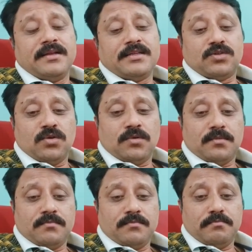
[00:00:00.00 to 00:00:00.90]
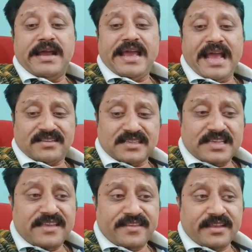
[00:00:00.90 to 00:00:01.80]
So by
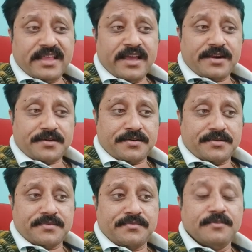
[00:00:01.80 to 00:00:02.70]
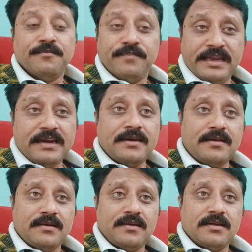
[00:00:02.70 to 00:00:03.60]
exercising their will,
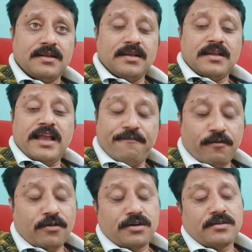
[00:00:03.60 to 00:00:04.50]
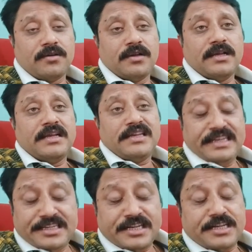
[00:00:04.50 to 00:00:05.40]
effort,
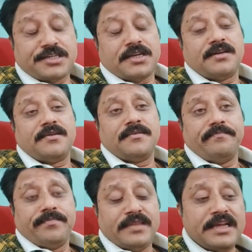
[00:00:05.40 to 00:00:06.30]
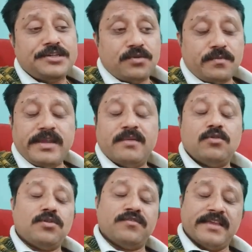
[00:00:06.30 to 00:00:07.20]
initiation, they should be
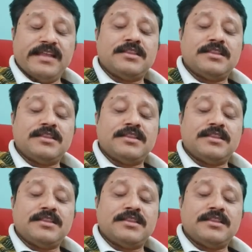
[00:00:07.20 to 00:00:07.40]
able to sail